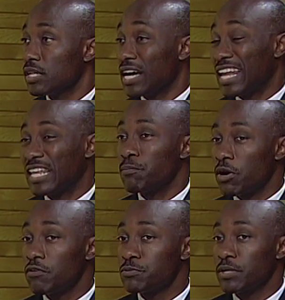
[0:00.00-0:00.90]
And I think
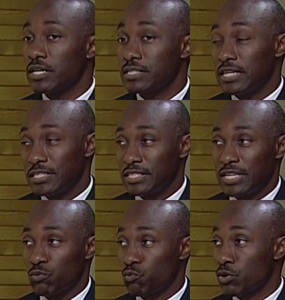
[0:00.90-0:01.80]
part of it's because they just
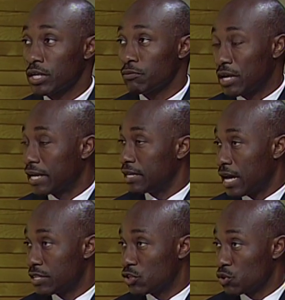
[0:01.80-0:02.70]
didn't
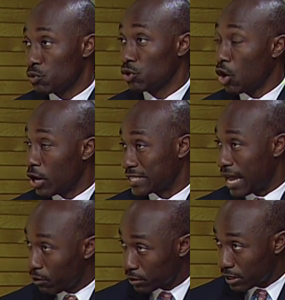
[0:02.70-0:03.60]
recognize that there were laws
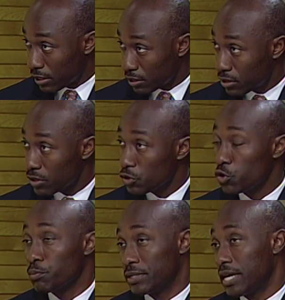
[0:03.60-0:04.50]
out there
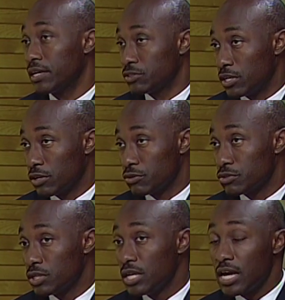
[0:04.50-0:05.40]
to protect
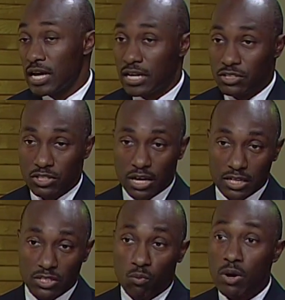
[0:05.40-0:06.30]
seniors. And they just kind
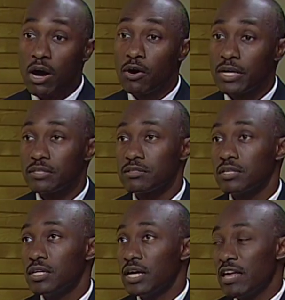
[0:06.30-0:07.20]
of said, well, it's
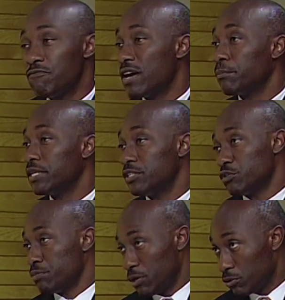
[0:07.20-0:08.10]
a family
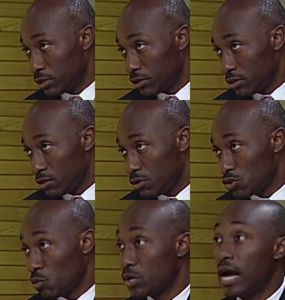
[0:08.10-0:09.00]
dispute,
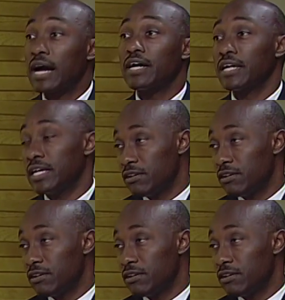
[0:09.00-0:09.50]
so we're not going to get